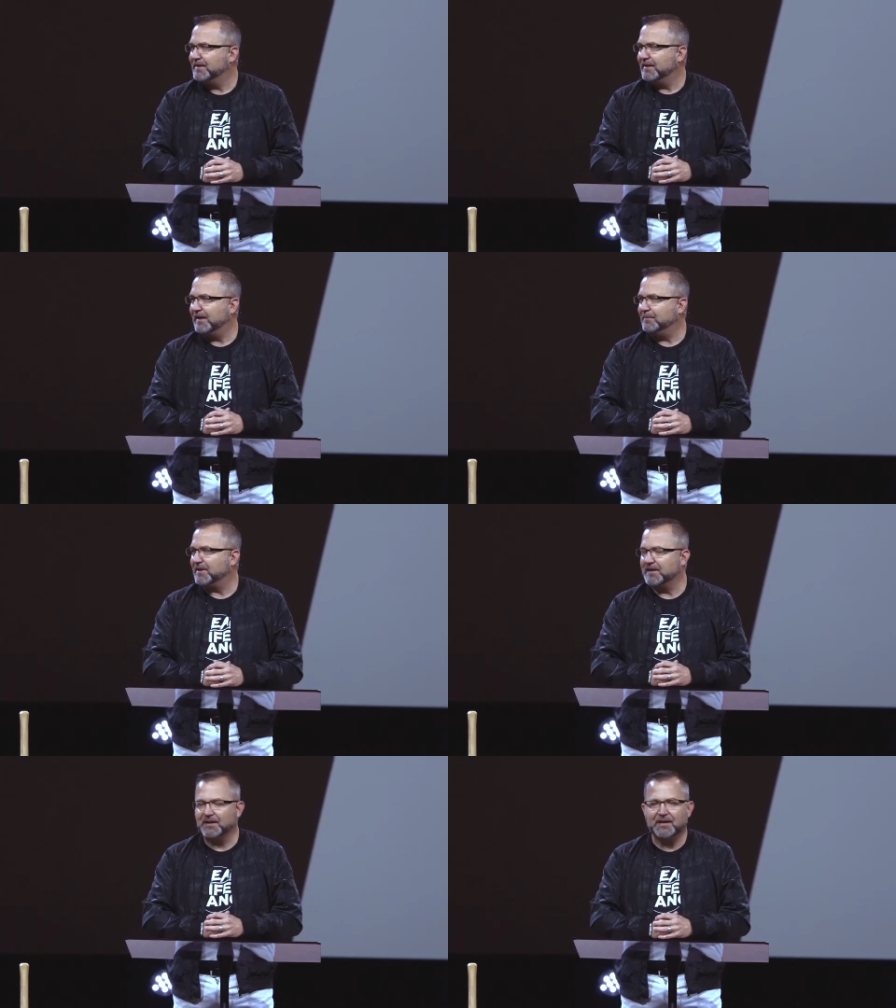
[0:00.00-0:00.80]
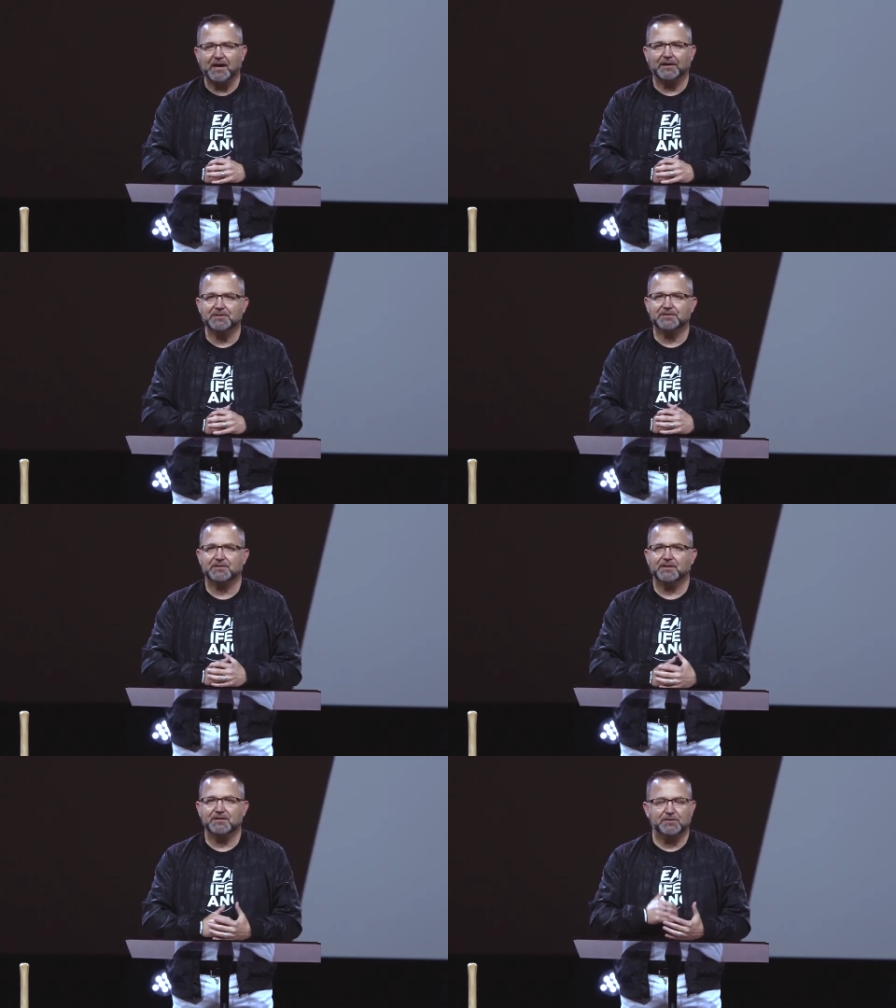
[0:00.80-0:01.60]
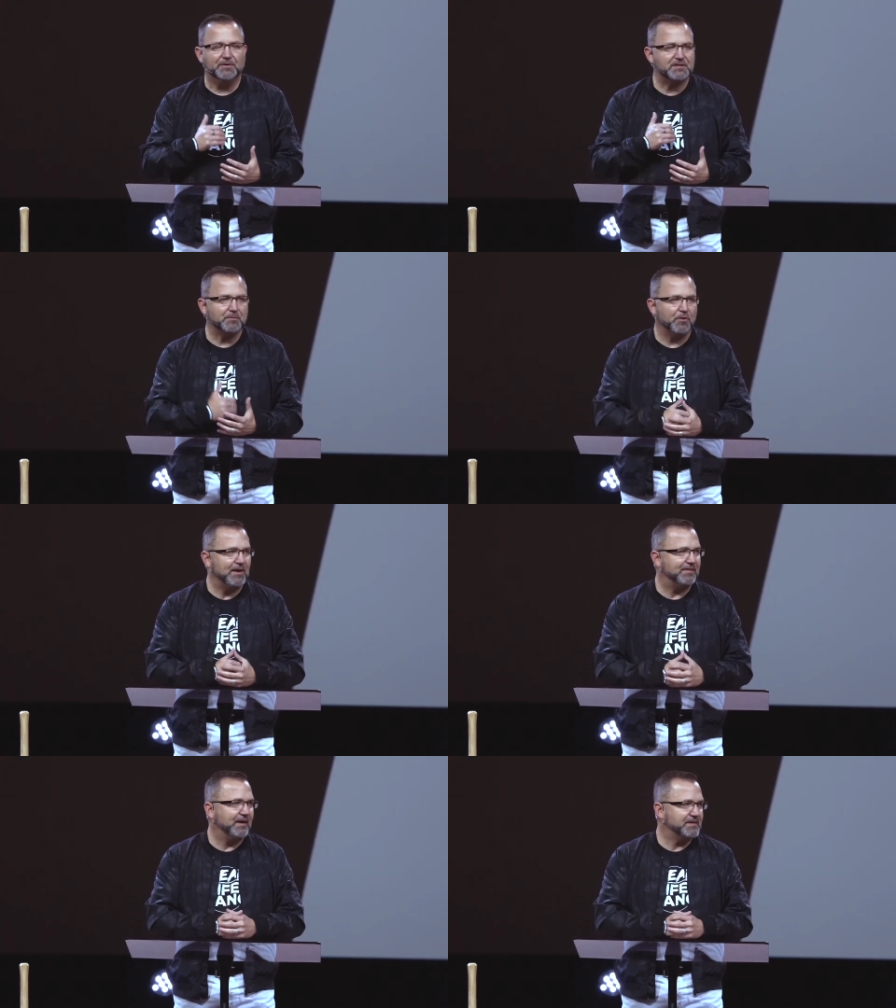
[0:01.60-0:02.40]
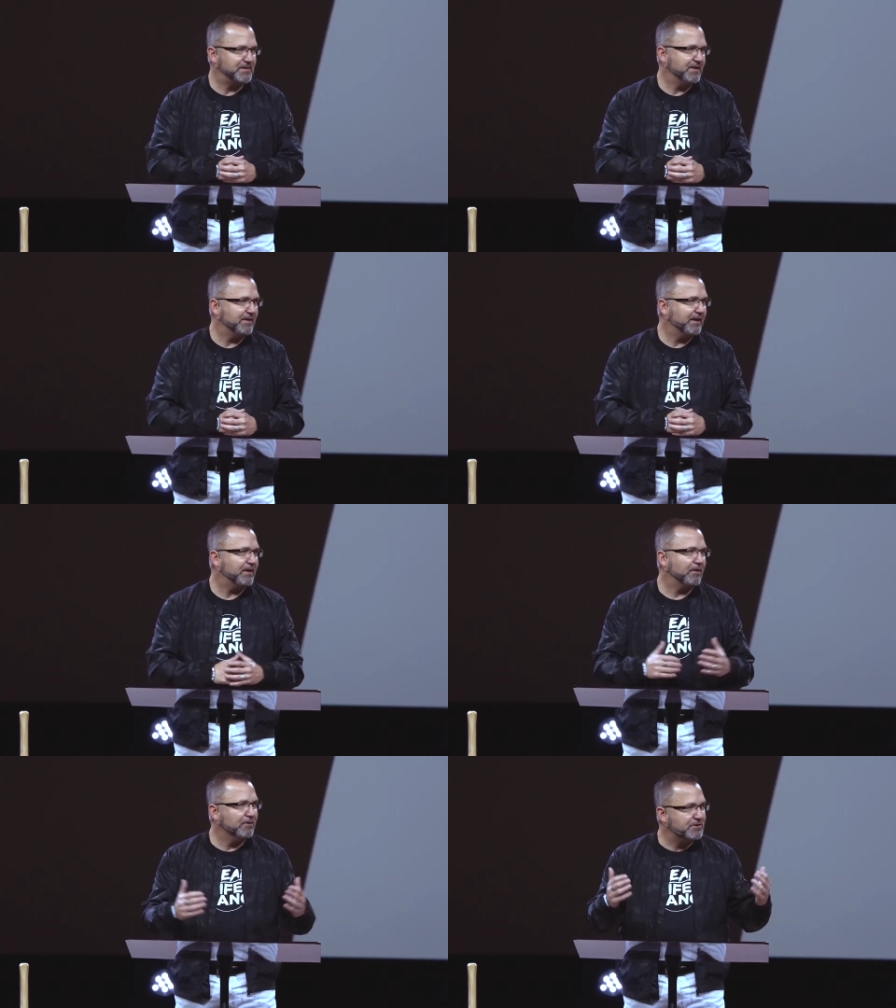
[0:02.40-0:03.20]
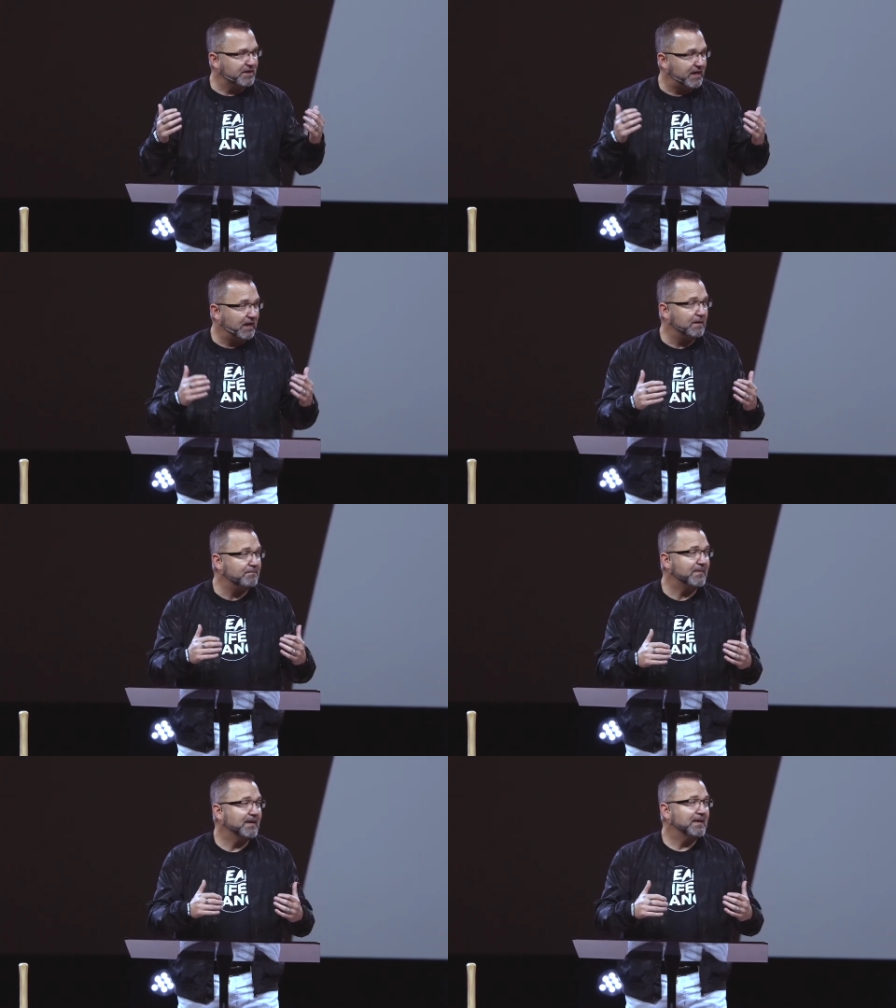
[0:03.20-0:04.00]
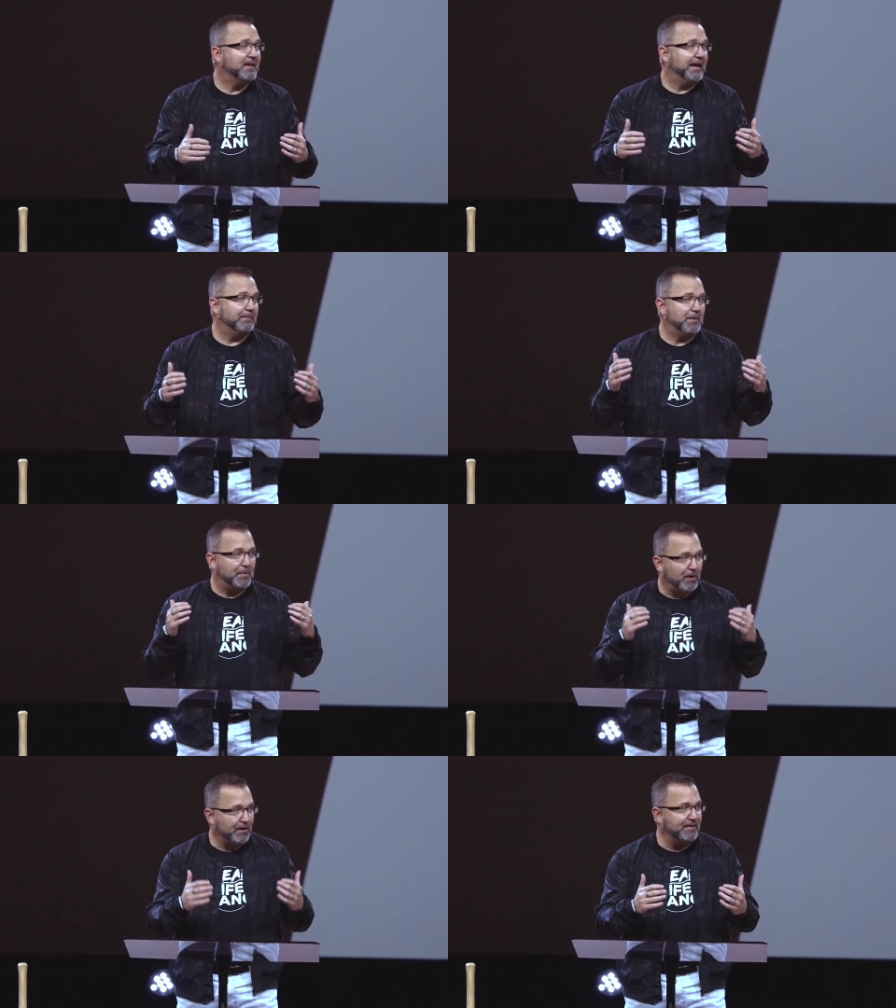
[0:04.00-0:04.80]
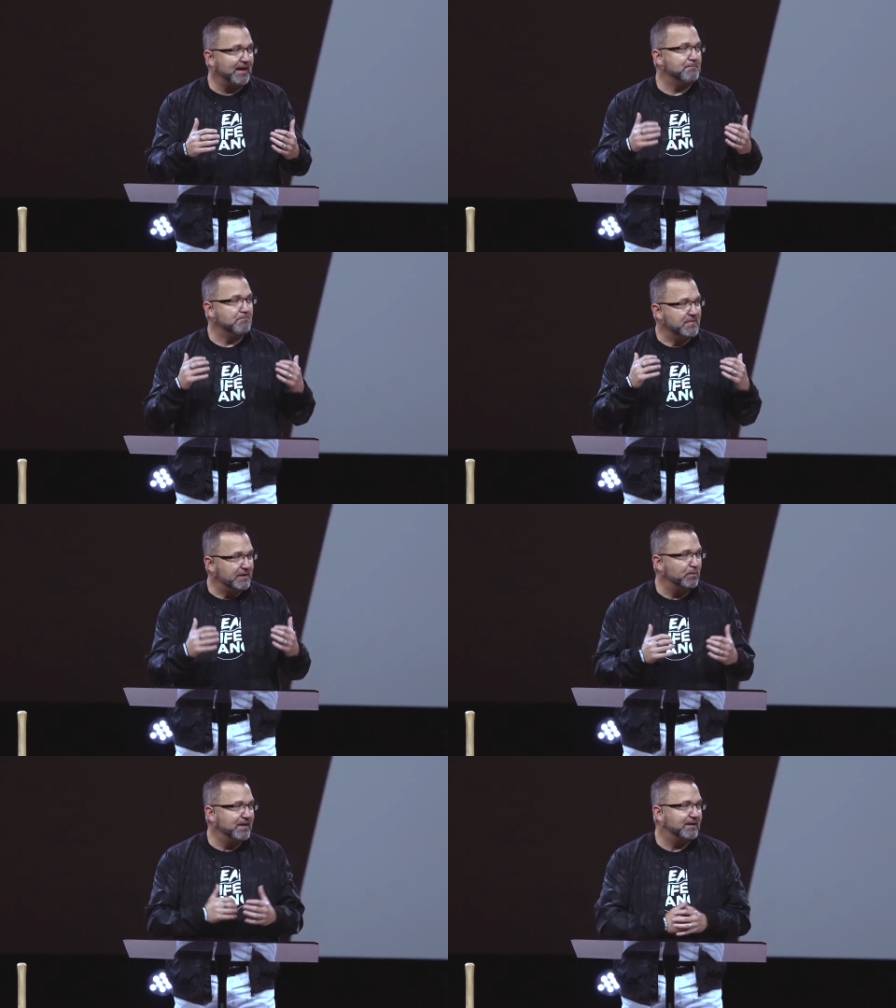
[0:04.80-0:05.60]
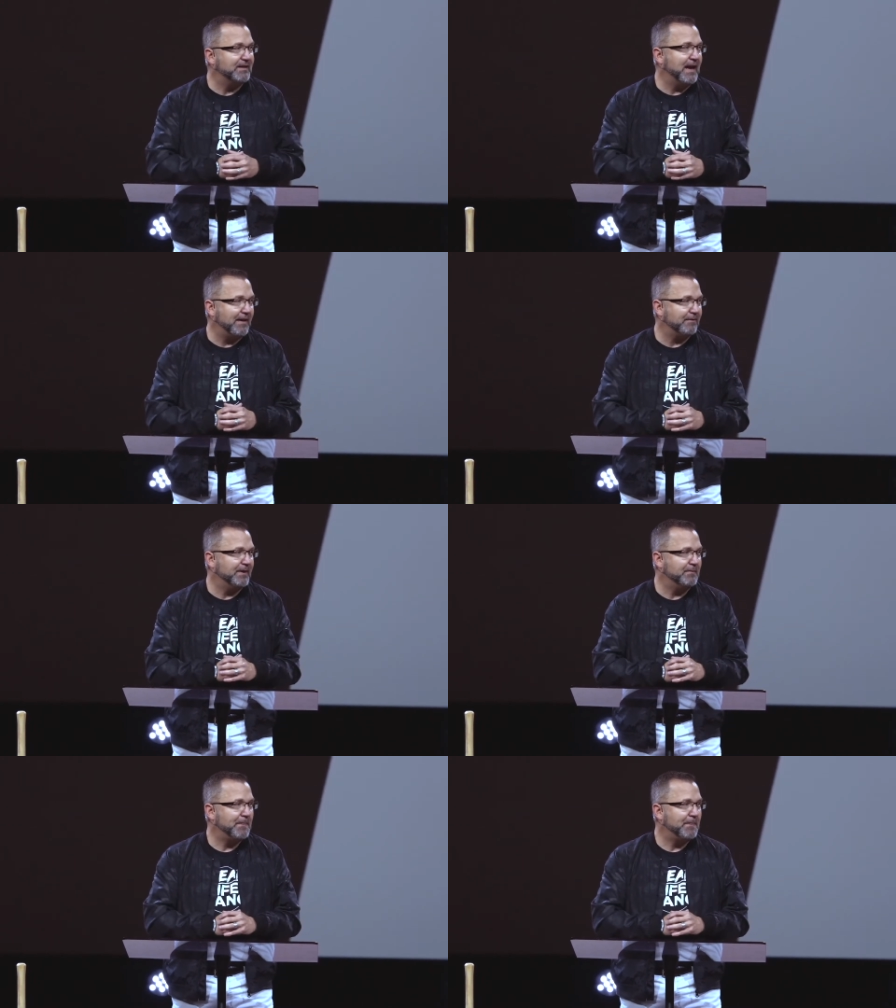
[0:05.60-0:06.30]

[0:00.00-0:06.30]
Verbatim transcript: Um, again, God is, is doing some great things there. I encourage you to come and be part of that midweek gathering,